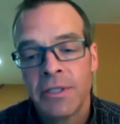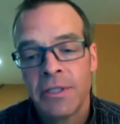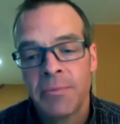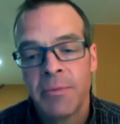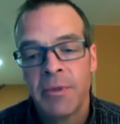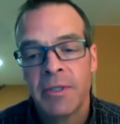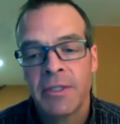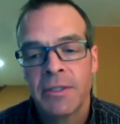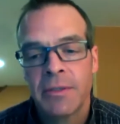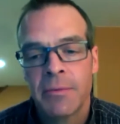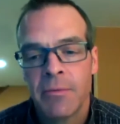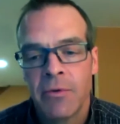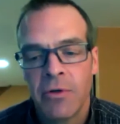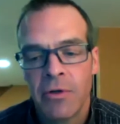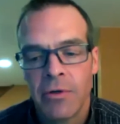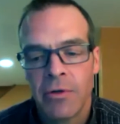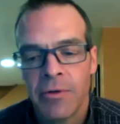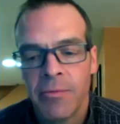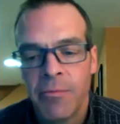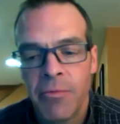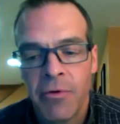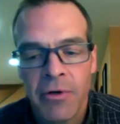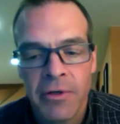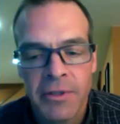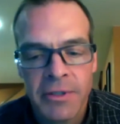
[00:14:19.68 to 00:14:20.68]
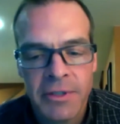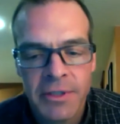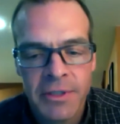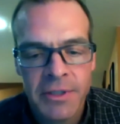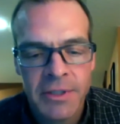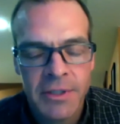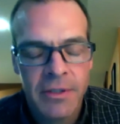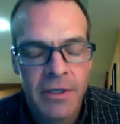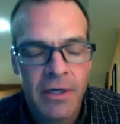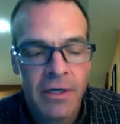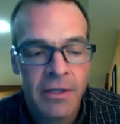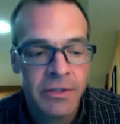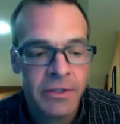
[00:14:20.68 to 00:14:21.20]
there's been some more reports
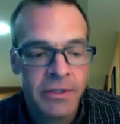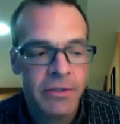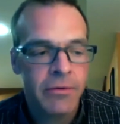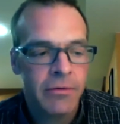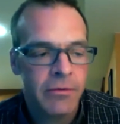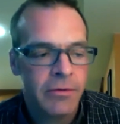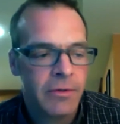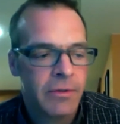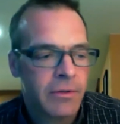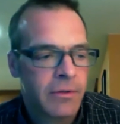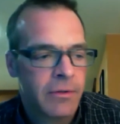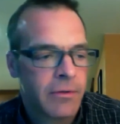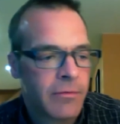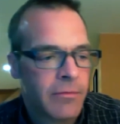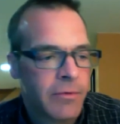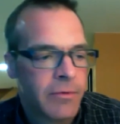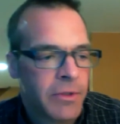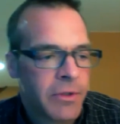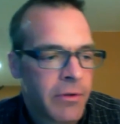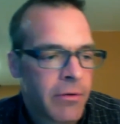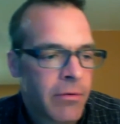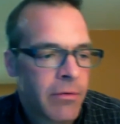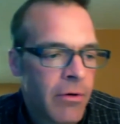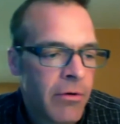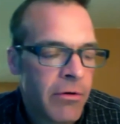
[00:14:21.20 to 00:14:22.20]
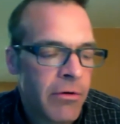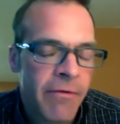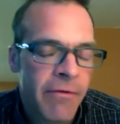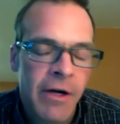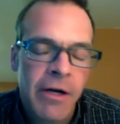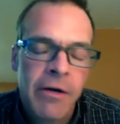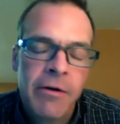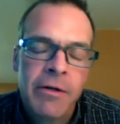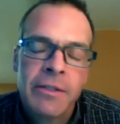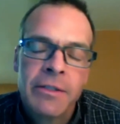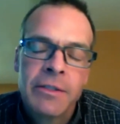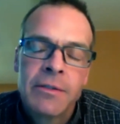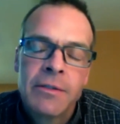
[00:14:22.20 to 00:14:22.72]
just also with
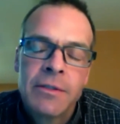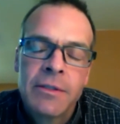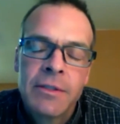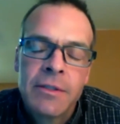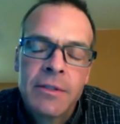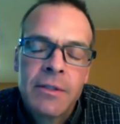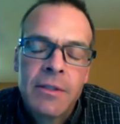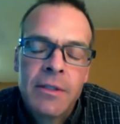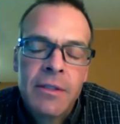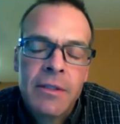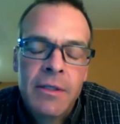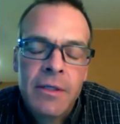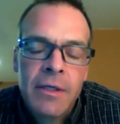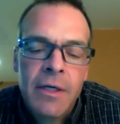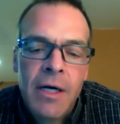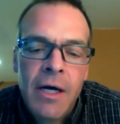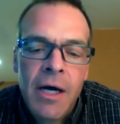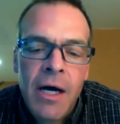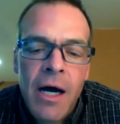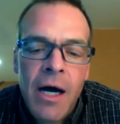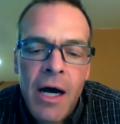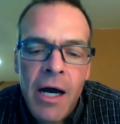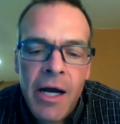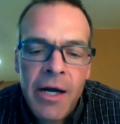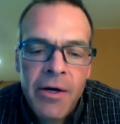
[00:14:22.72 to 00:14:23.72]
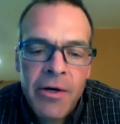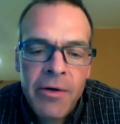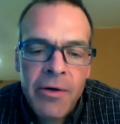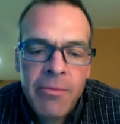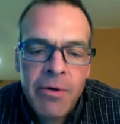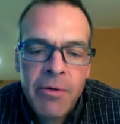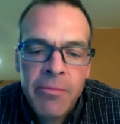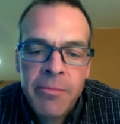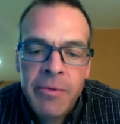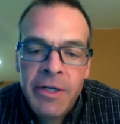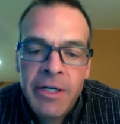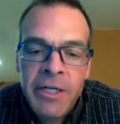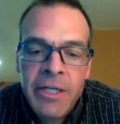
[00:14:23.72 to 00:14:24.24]
coronavirus, just higher
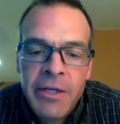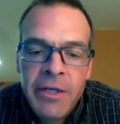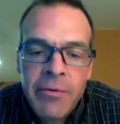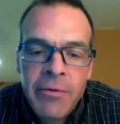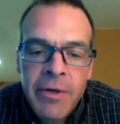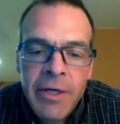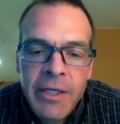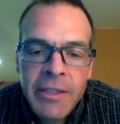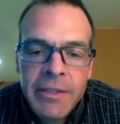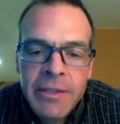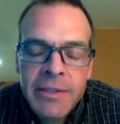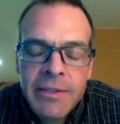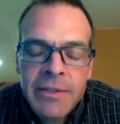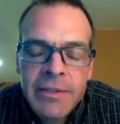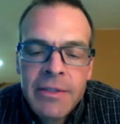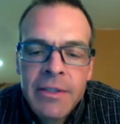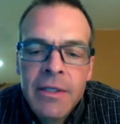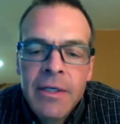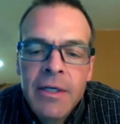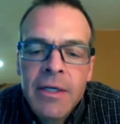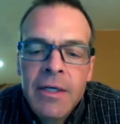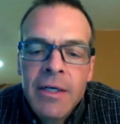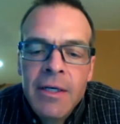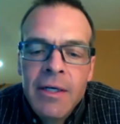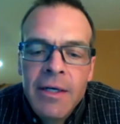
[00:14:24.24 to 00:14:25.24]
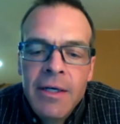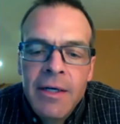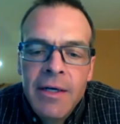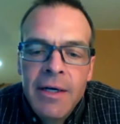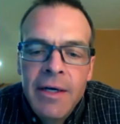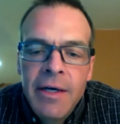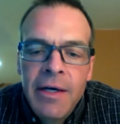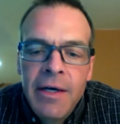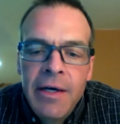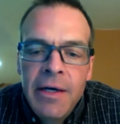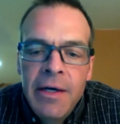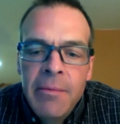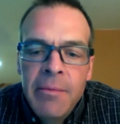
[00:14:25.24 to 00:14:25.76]
morbidity rates
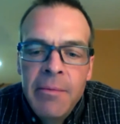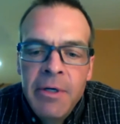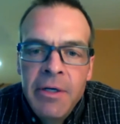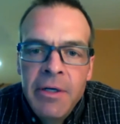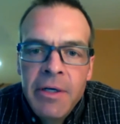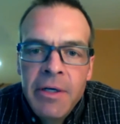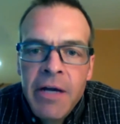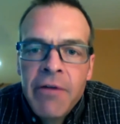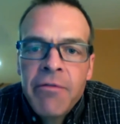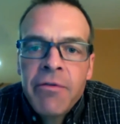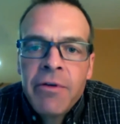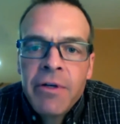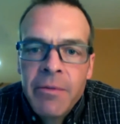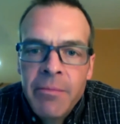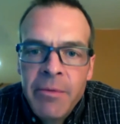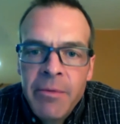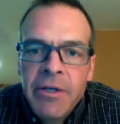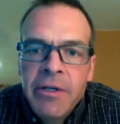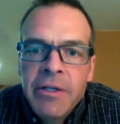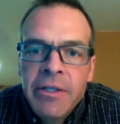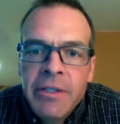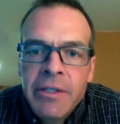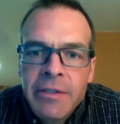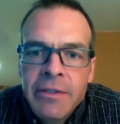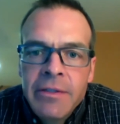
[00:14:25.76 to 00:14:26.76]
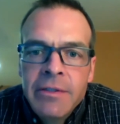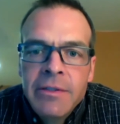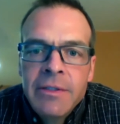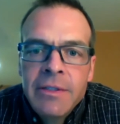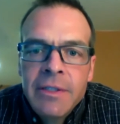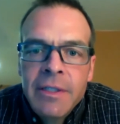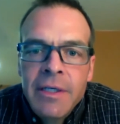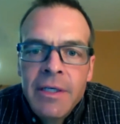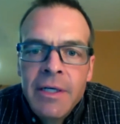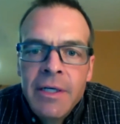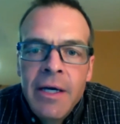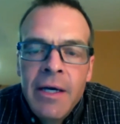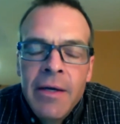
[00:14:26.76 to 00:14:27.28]
among African Americans.
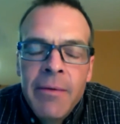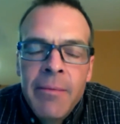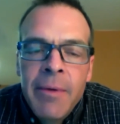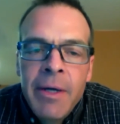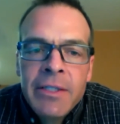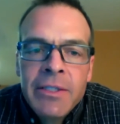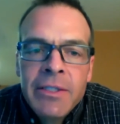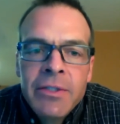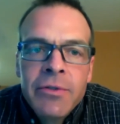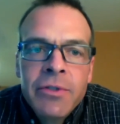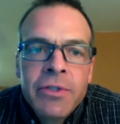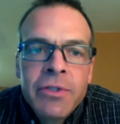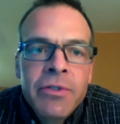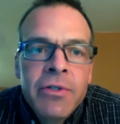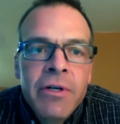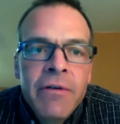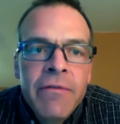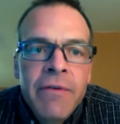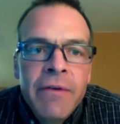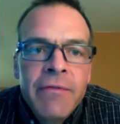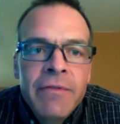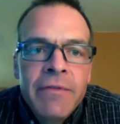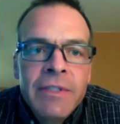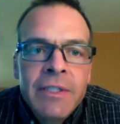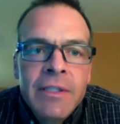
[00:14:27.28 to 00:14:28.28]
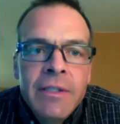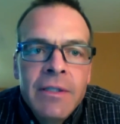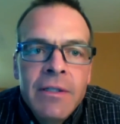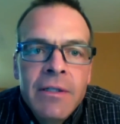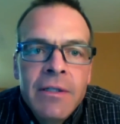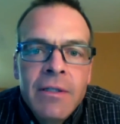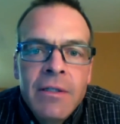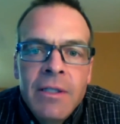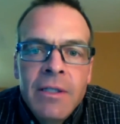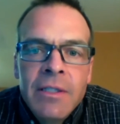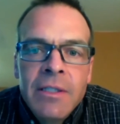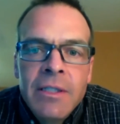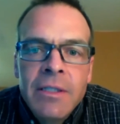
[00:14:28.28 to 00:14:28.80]
I'm not so sure if I've seen
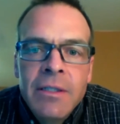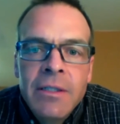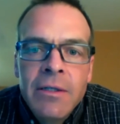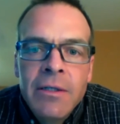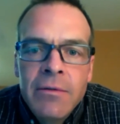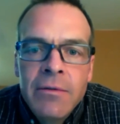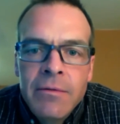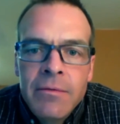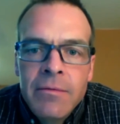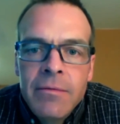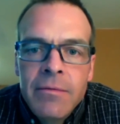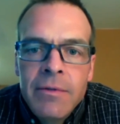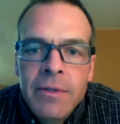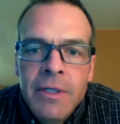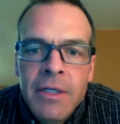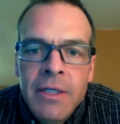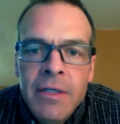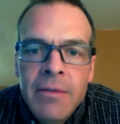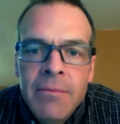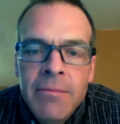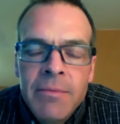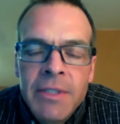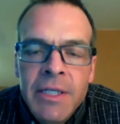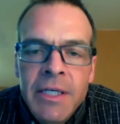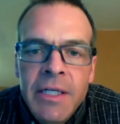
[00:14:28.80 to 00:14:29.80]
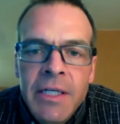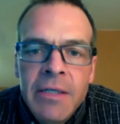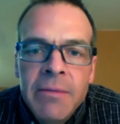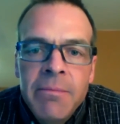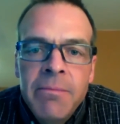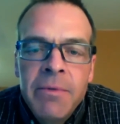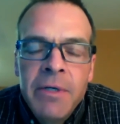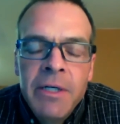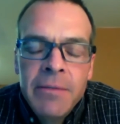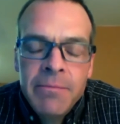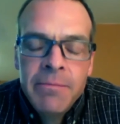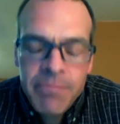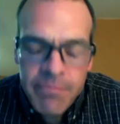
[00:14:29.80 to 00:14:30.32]
the Latino data,
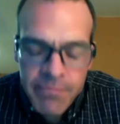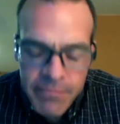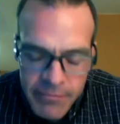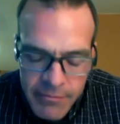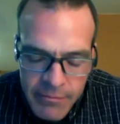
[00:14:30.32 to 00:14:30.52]
but